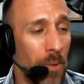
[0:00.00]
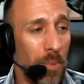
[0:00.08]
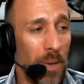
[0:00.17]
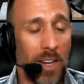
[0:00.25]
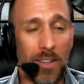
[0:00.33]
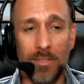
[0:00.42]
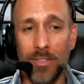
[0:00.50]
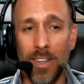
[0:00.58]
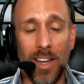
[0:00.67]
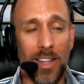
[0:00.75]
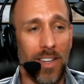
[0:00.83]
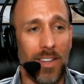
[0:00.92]
I mean,
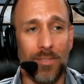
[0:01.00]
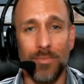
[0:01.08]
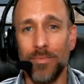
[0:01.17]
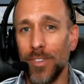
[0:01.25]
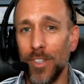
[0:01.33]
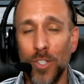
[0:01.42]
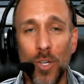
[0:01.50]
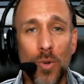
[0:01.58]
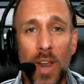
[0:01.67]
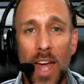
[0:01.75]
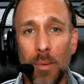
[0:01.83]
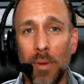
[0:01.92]

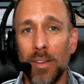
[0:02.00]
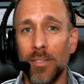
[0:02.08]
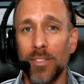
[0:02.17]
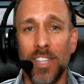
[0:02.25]
you name it.